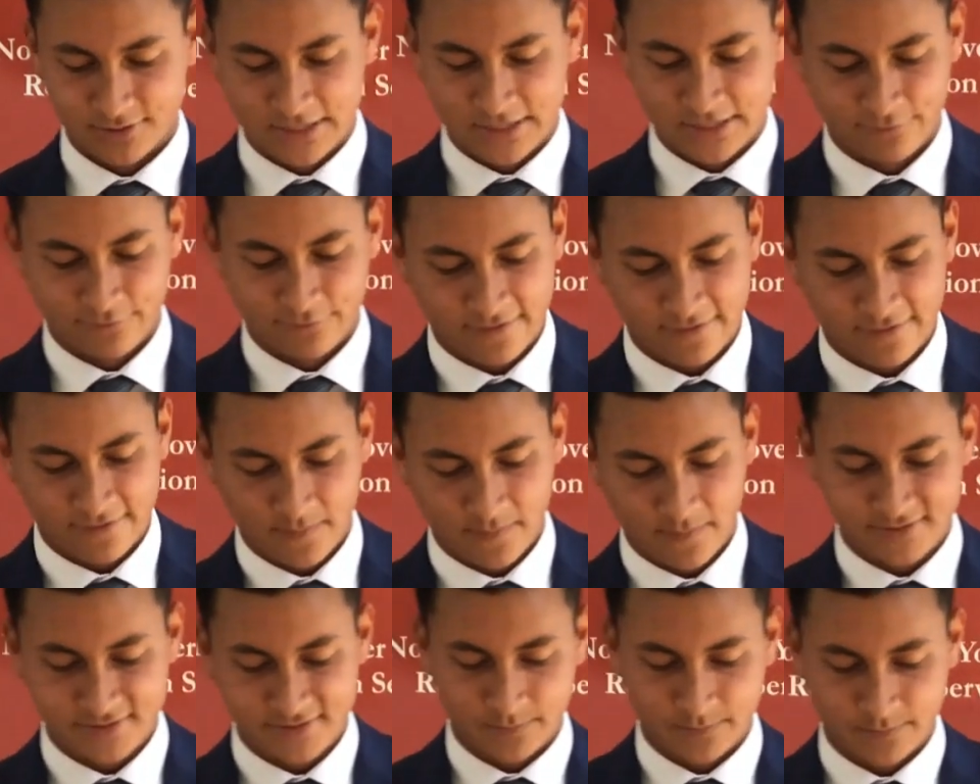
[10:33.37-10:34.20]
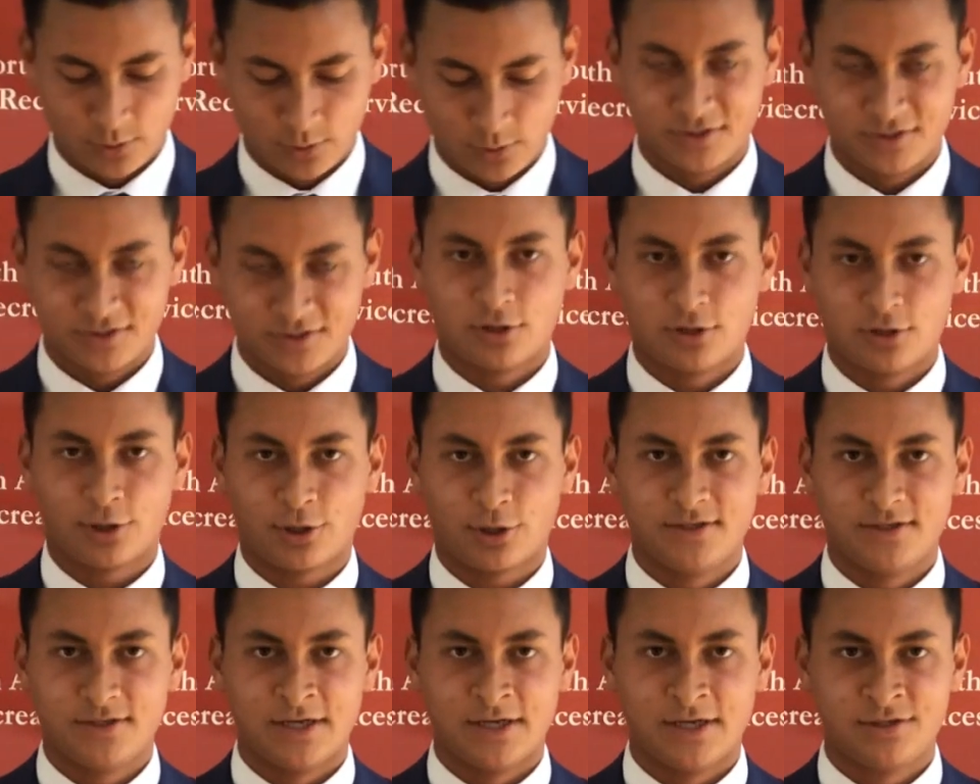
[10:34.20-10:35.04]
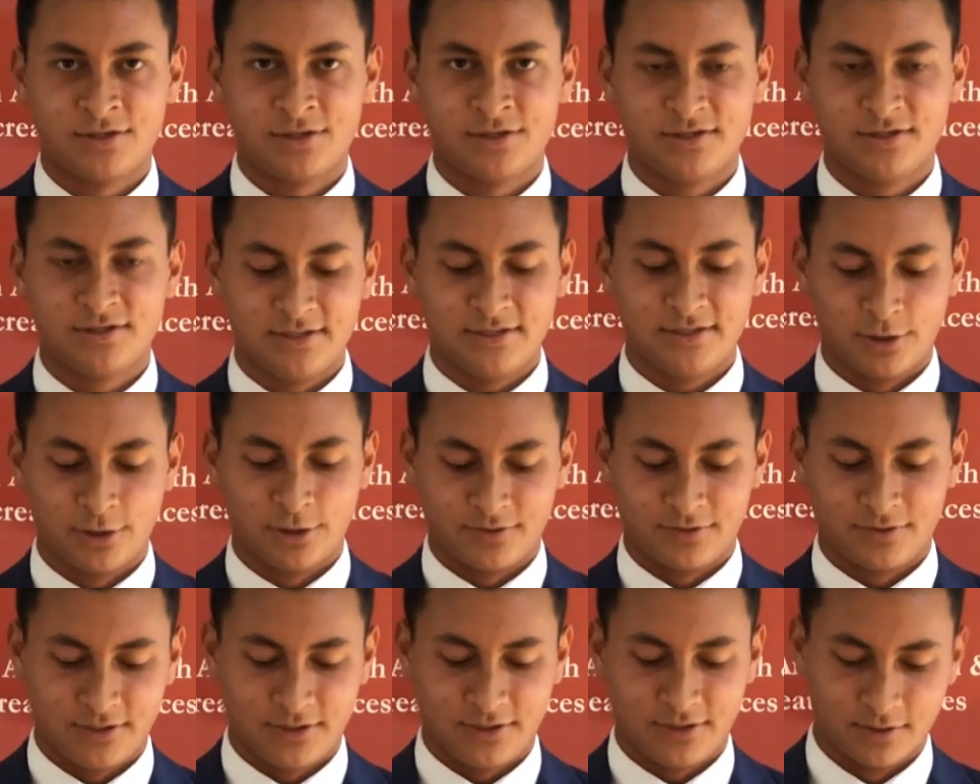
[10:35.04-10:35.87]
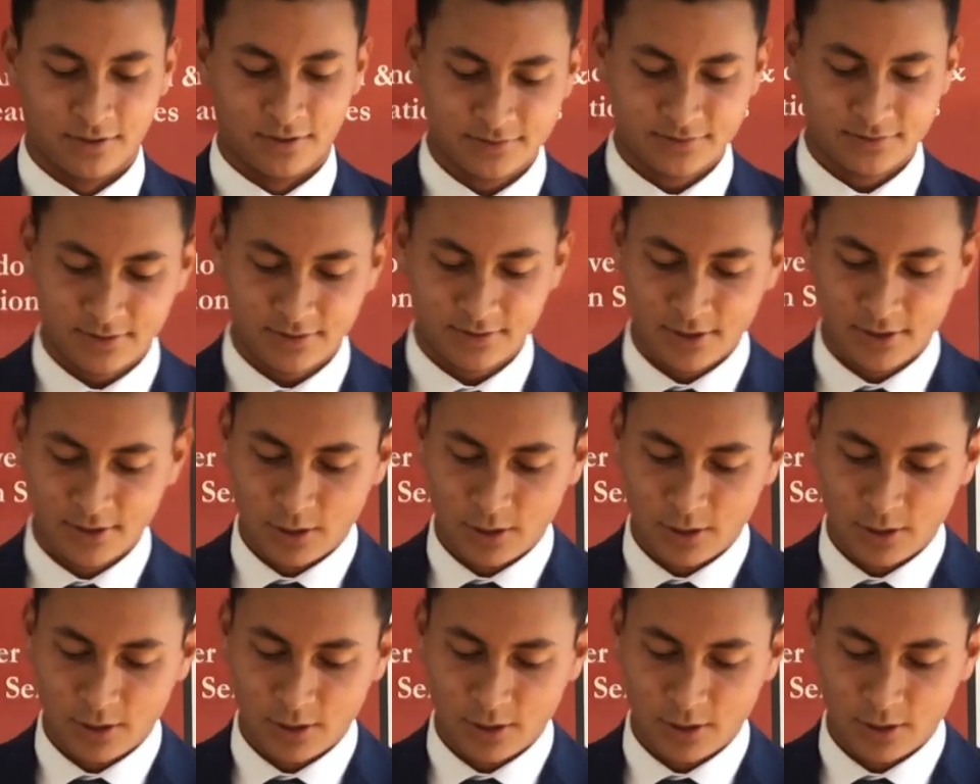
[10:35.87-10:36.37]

and never have I met someone who has sharper attention to detail than he does.